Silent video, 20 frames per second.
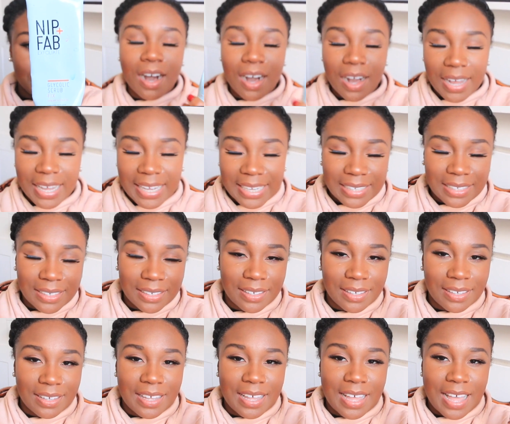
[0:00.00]
I
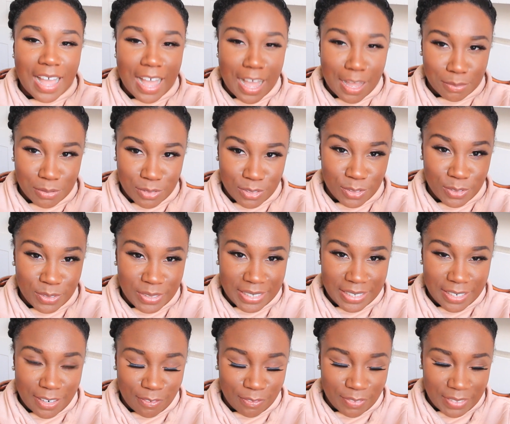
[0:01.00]

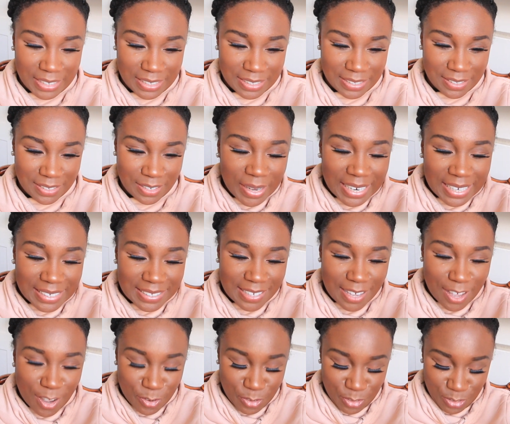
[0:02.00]
absolutely love this. When I
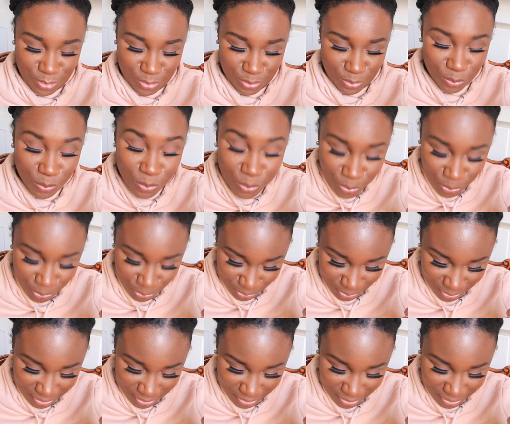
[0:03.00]
tell you,